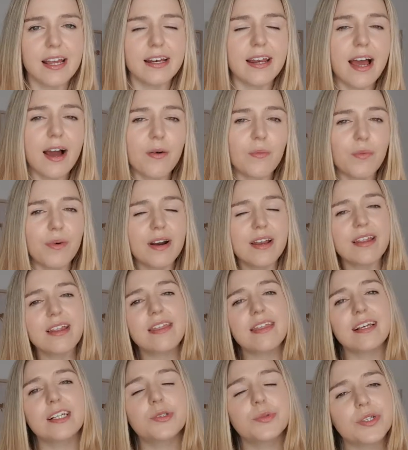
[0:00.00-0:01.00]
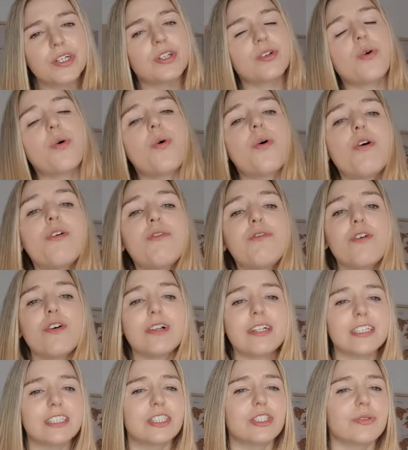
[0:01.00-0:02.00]
Now, one of the things we can all fall
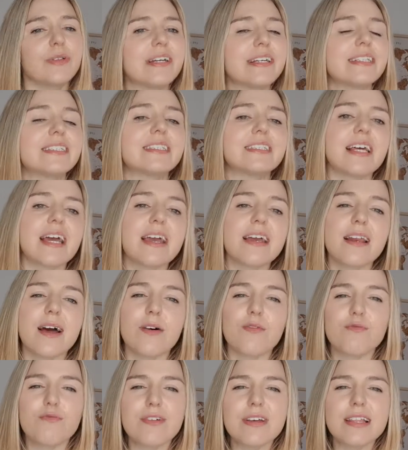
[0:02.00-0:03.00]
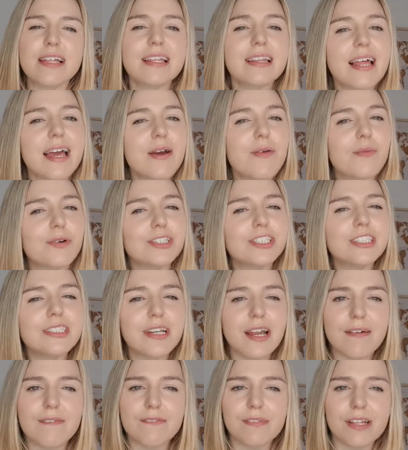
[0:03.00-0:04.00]
into is staying up really late, watching
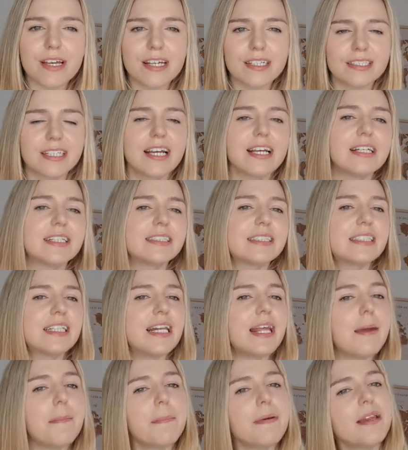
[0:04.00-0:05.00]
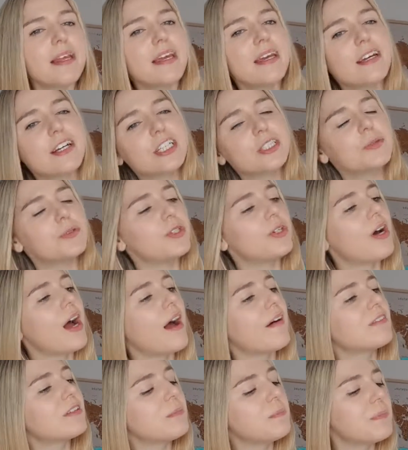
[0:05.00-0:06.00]
Netflix, sleeping in because we don't
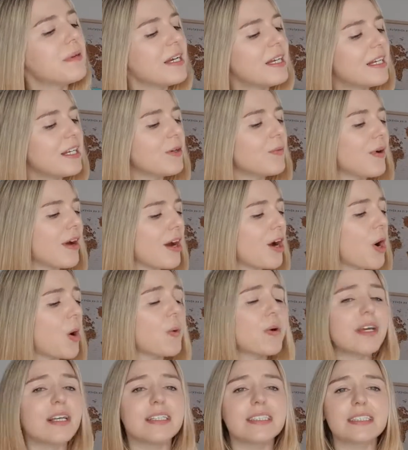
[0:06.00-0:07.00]
have to be anywhere, or we can